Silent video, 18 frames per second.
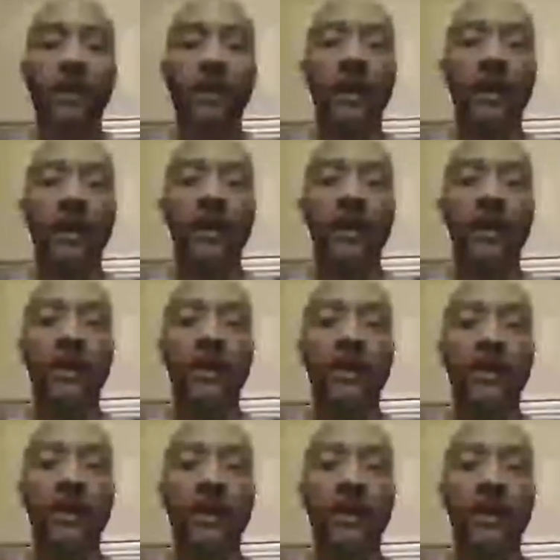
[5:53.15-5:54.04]
need to
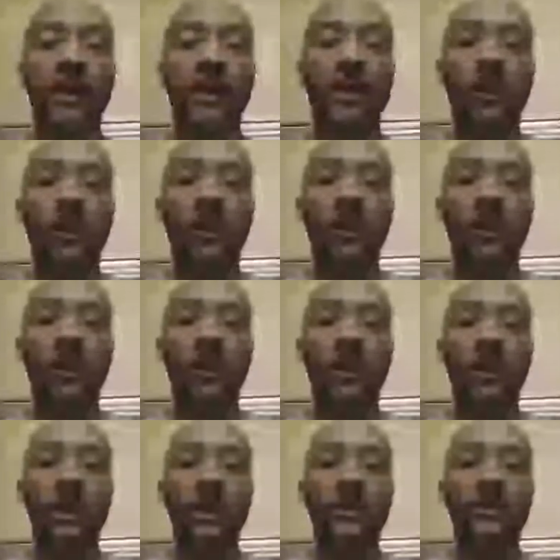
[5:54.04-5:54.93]
consider
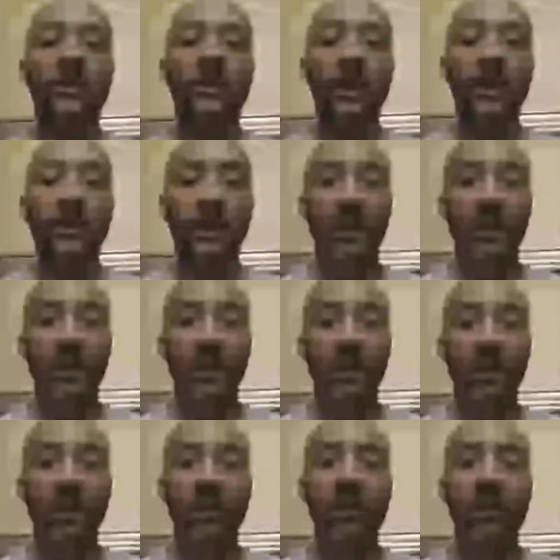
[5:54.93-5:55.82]
stepping
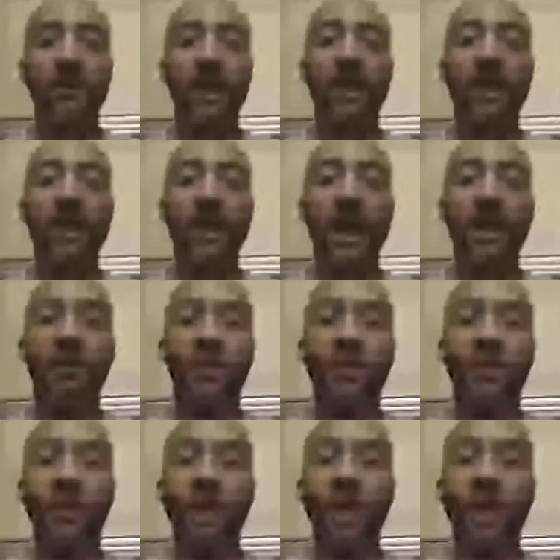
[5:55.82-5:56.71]
towards and making the
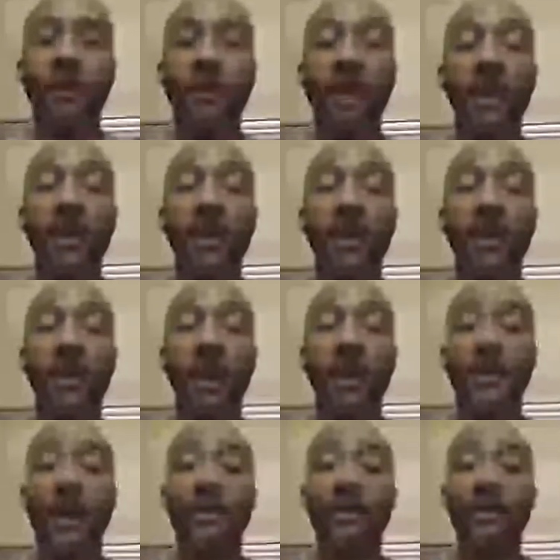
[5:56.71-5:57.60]
right
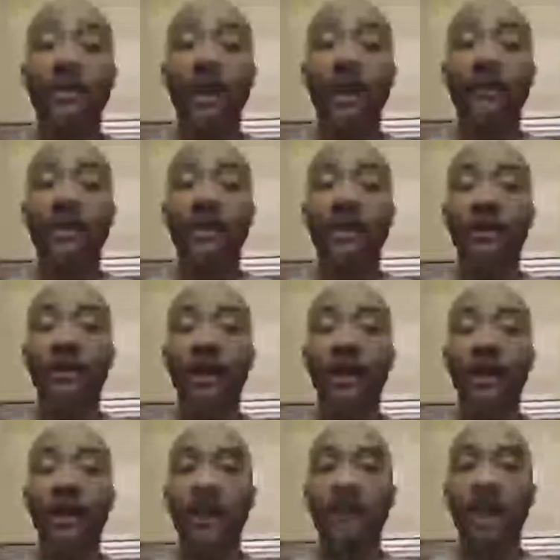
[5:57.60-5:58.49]
type of effort to
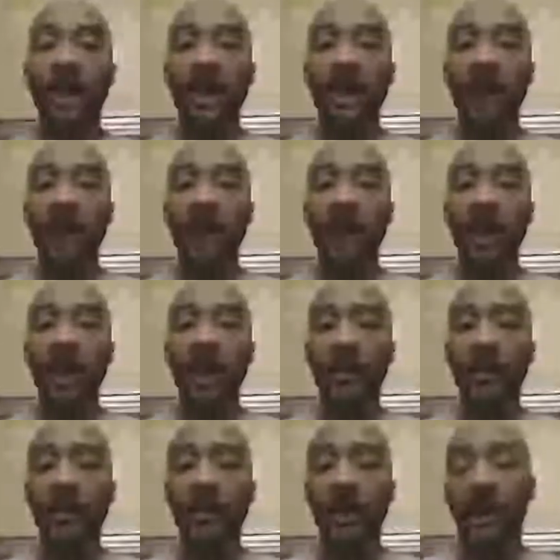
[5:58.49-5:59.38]
meet him halfway.
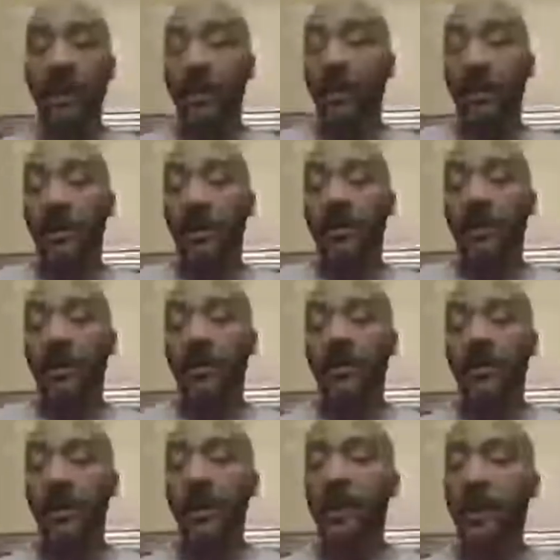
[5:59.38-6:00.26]
It just is
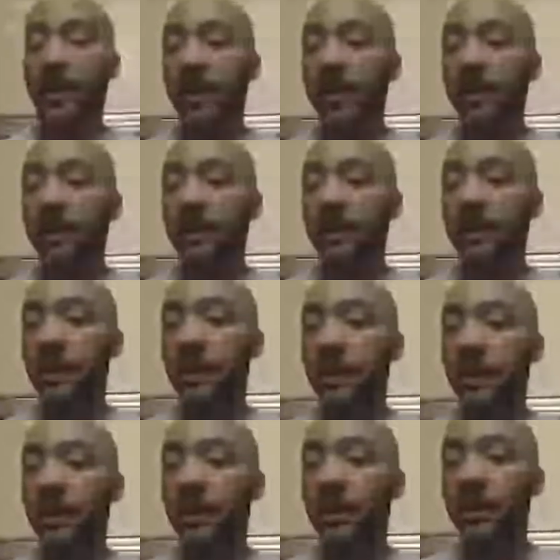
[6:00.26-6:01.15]
what it is.
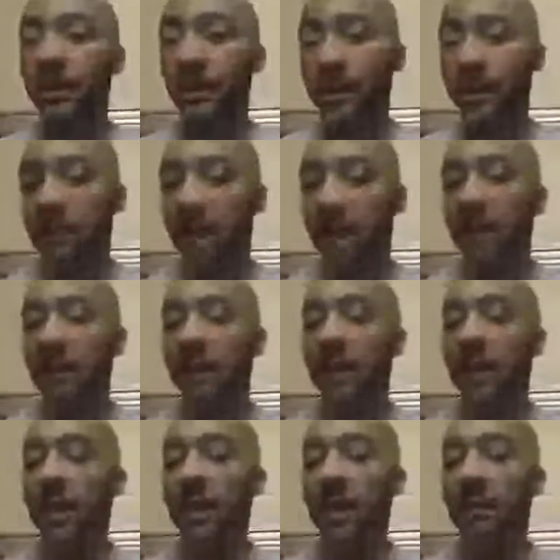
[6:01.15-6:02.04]
So to the modern
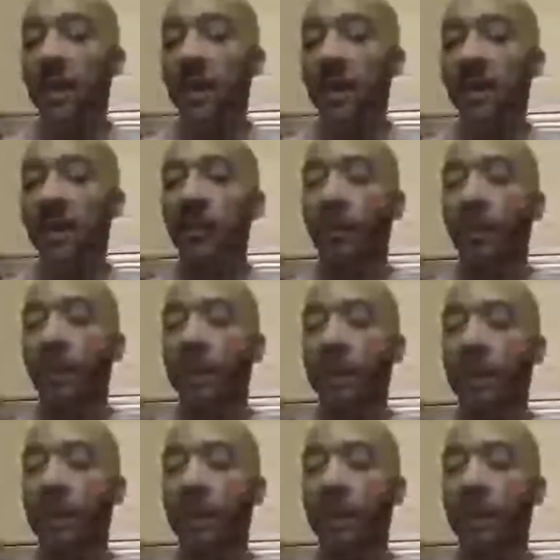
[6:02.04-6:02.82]
independent woman,